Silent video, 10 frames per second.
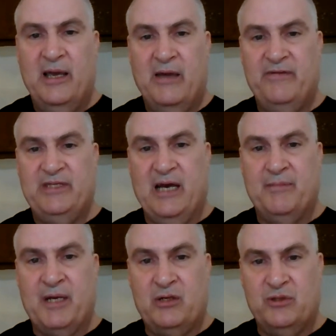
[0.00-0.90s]
every
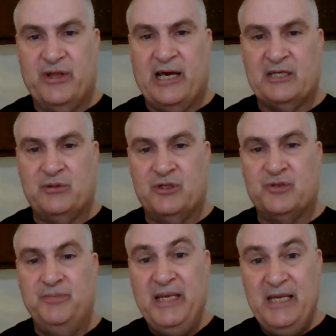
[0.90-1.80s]
time I go to the hospital,
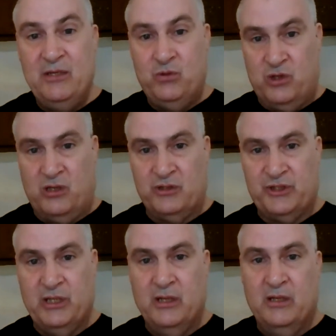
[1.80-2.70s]
it's me who
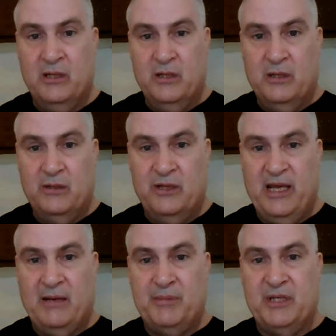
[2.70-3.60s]
calls
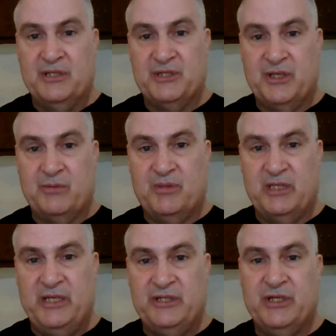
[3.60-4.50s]
the ambulance and the
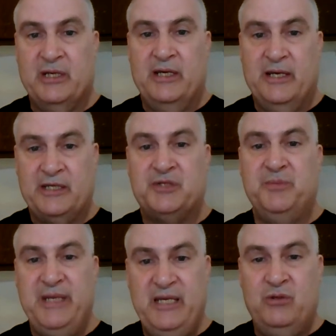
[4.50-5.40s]
police. It's
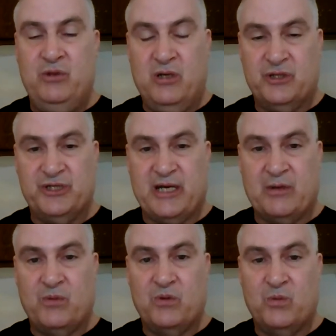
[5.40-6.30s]
me who calls
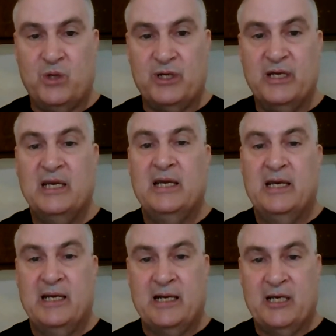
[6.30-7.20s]
911.
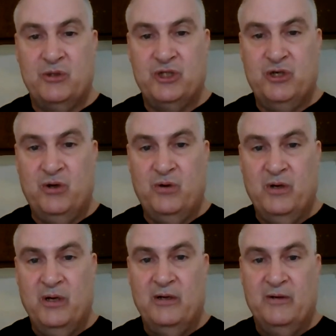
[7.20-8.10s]
And I always
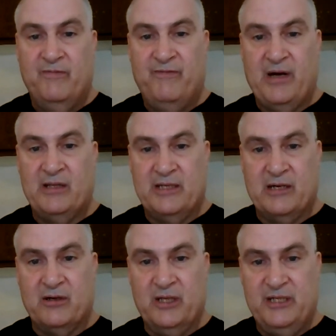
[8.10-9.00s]
go
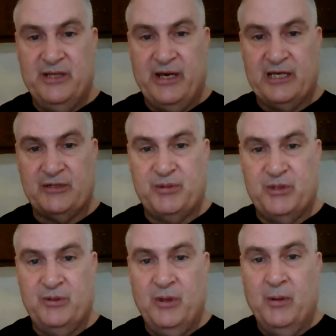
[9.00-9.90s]
voluntarily to the
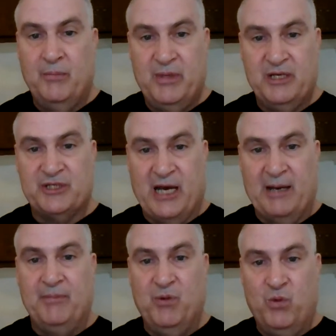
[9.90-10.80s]
hospital because
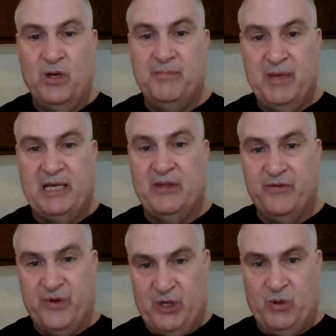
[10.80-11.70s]
I'm the one making
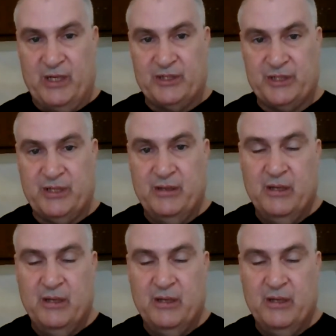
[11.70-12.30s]
the request.